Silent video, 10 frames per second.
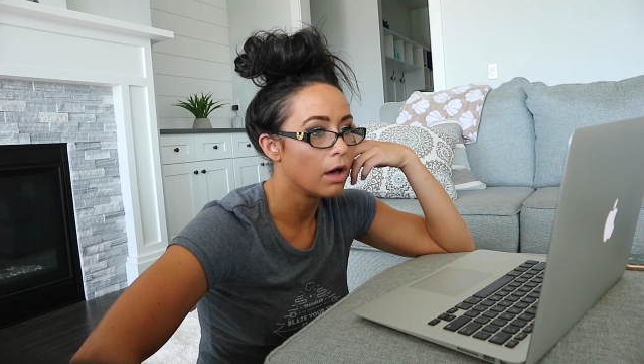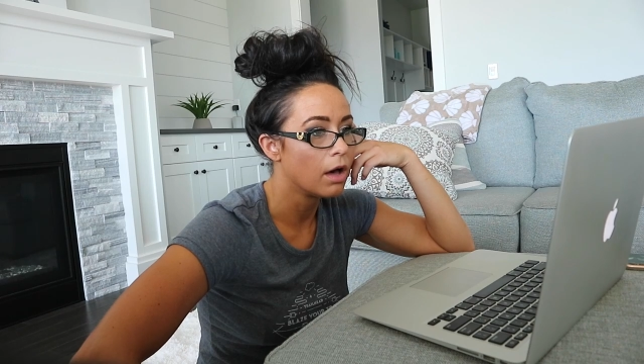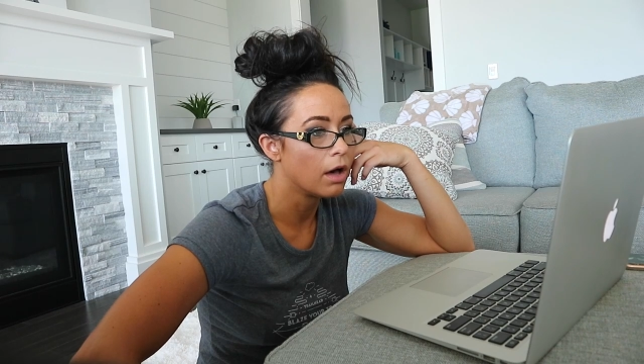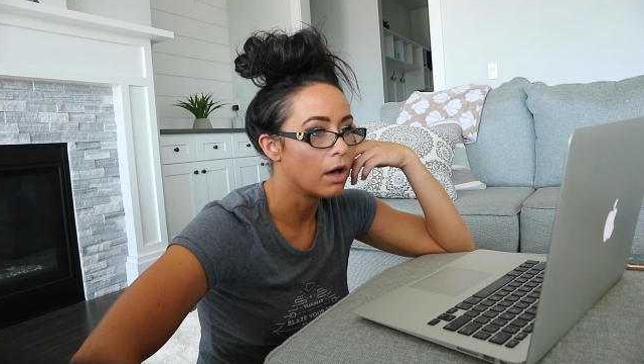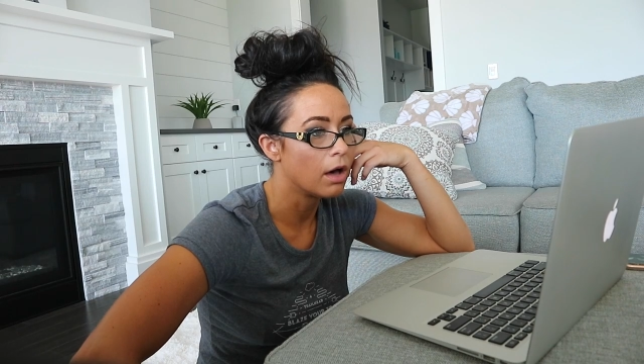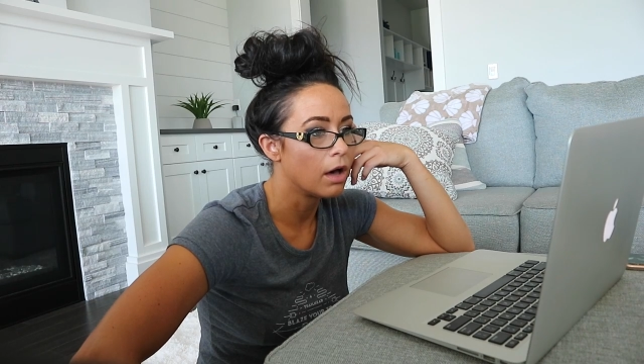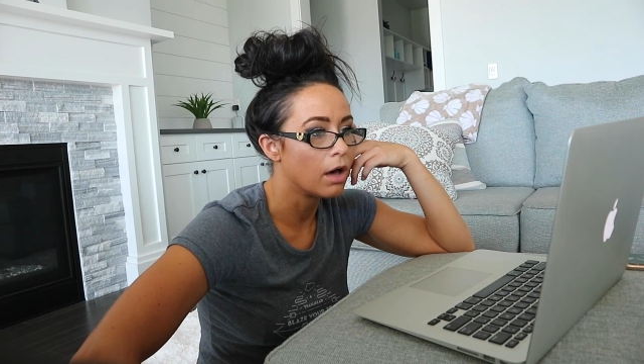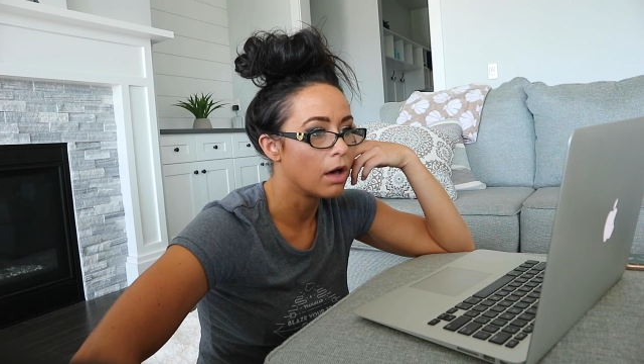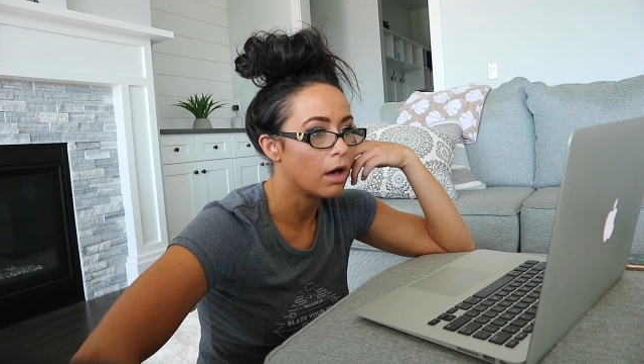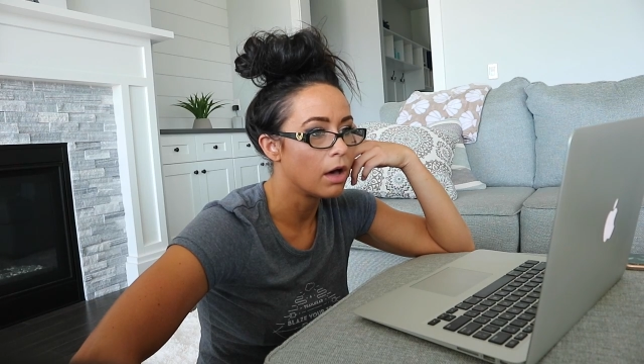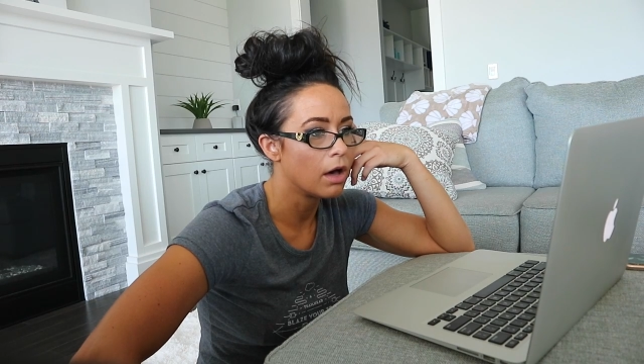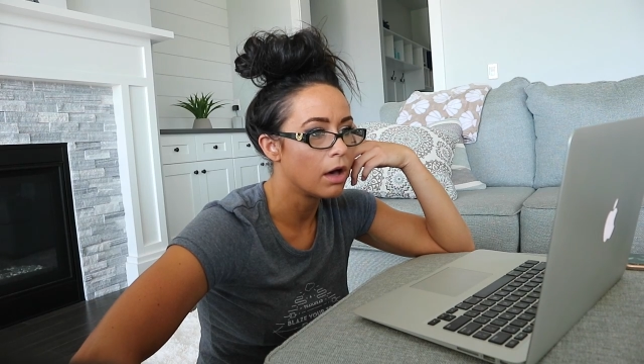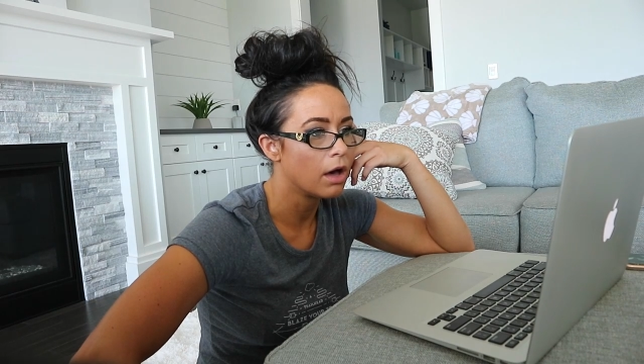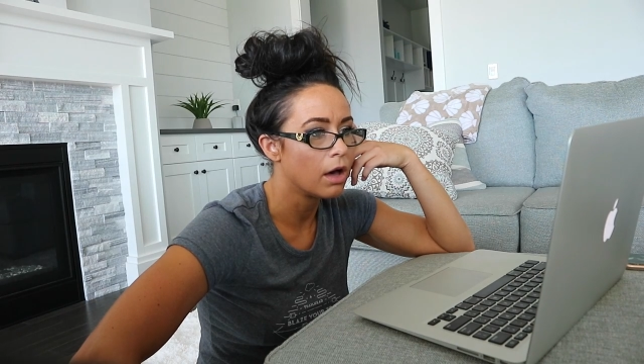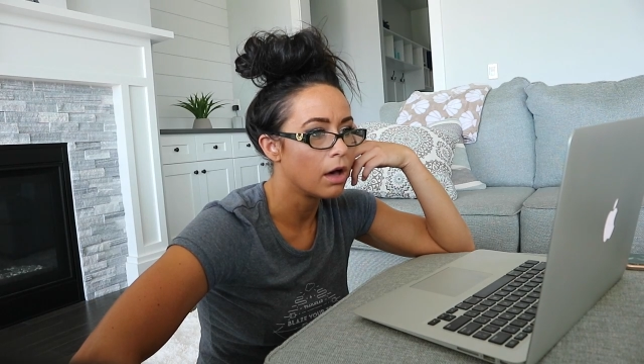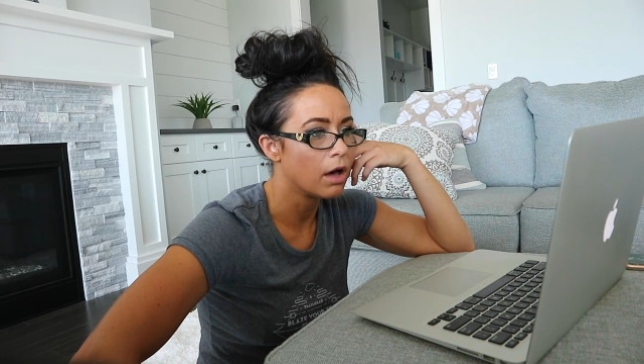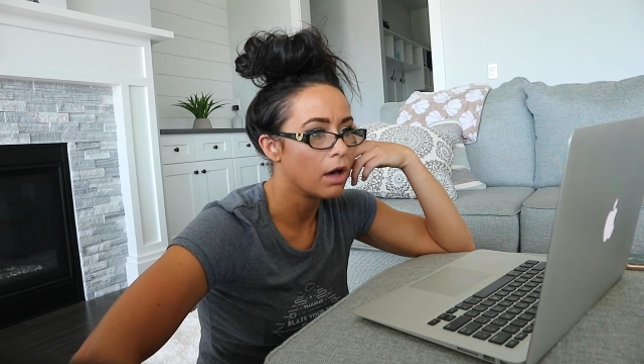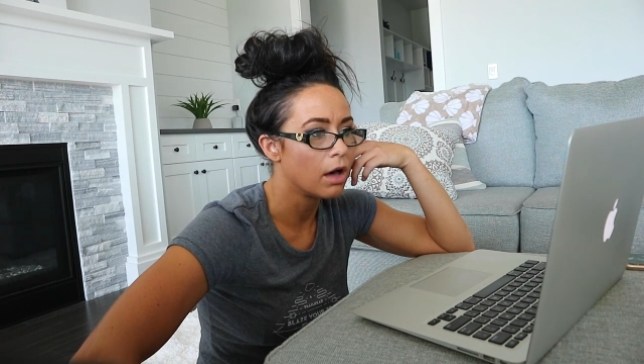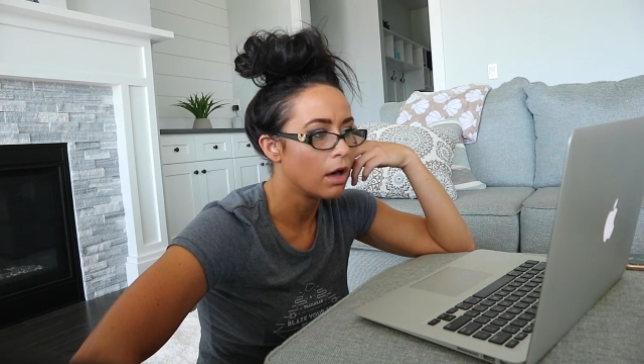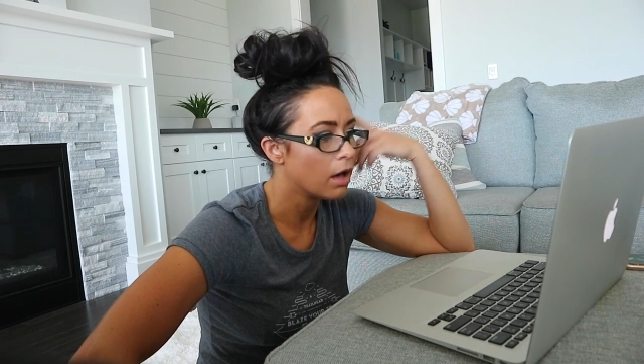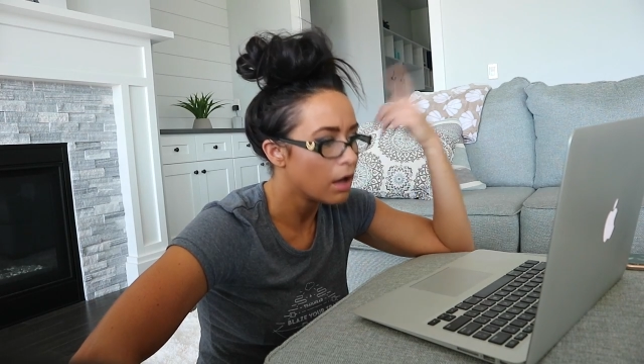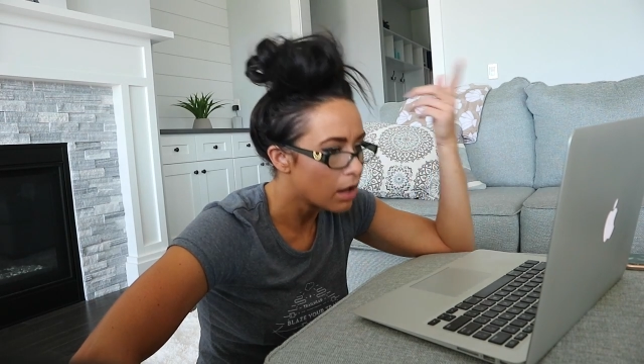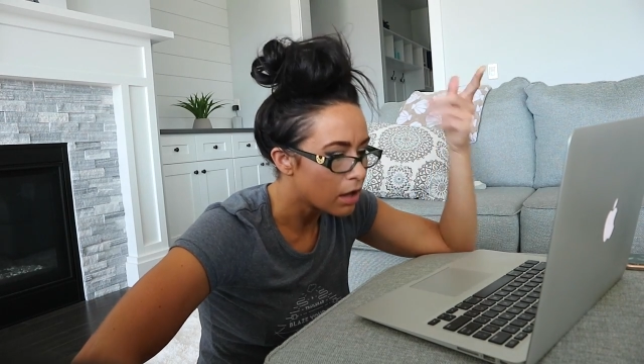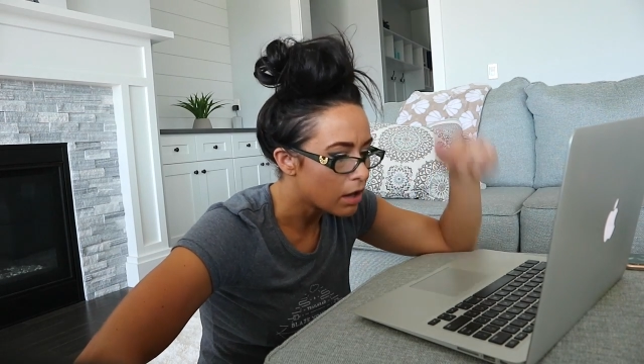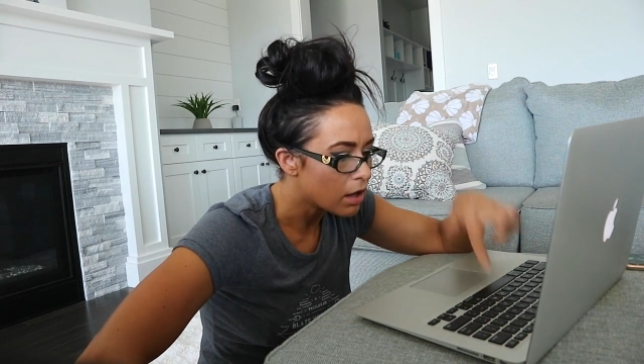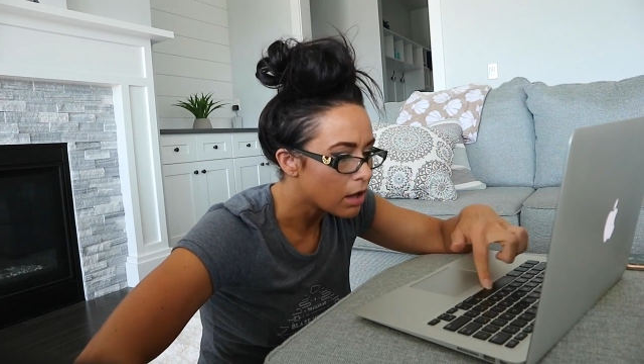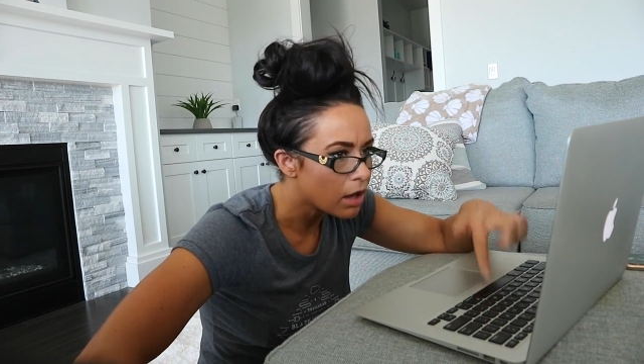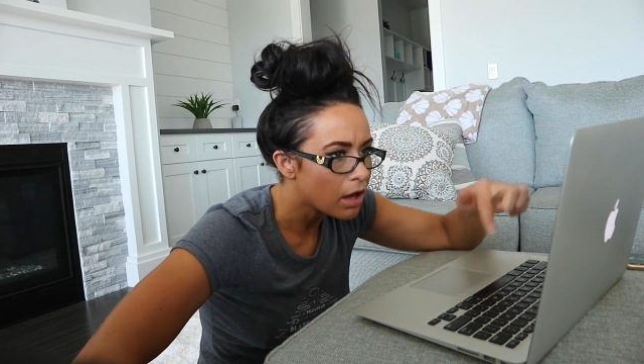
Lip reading: Welcome to the afterburn. This is where I will be.